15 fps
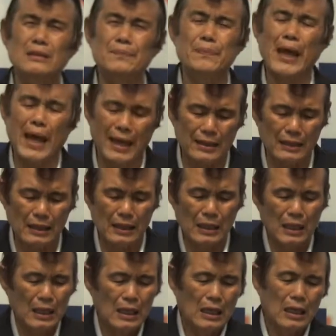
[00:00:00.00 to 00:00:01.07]
bad,
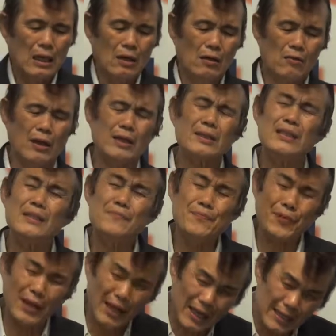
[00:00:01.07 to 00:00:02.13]
or
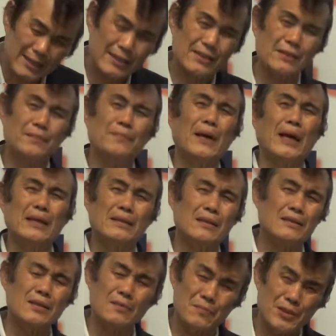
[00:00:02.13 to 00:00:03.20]
depressed by the
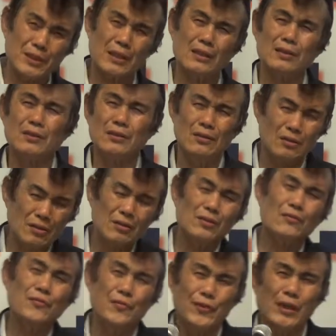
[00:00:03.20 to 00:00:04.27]
something
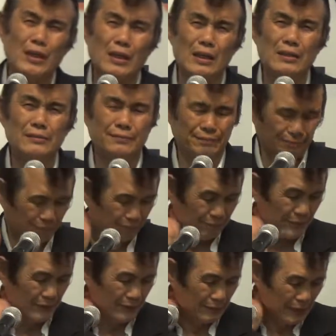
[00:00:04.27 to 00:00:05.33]
you feel.
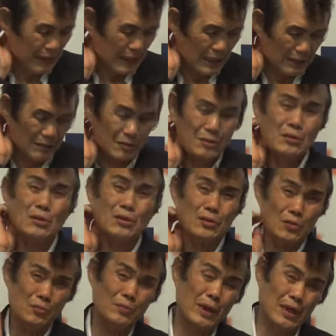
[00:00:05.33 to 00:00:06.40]
I don't know.
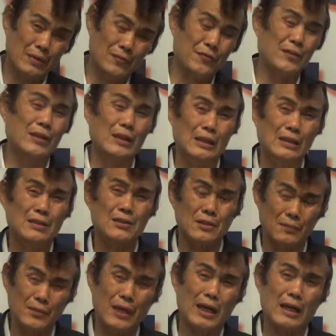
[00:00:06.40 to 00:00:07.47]
You may feel
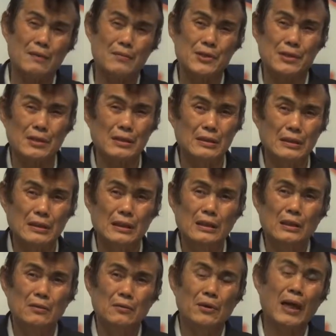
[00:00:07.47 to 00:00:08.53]
sometimes
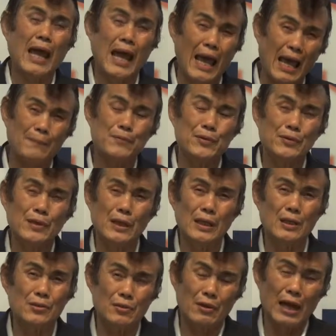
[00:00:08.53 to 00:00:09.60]
what happened
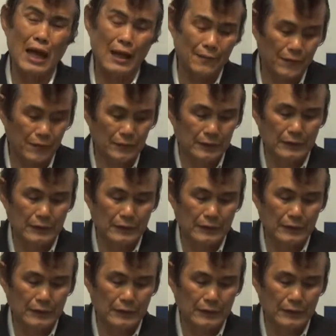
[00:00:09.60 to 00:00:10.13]
in your life,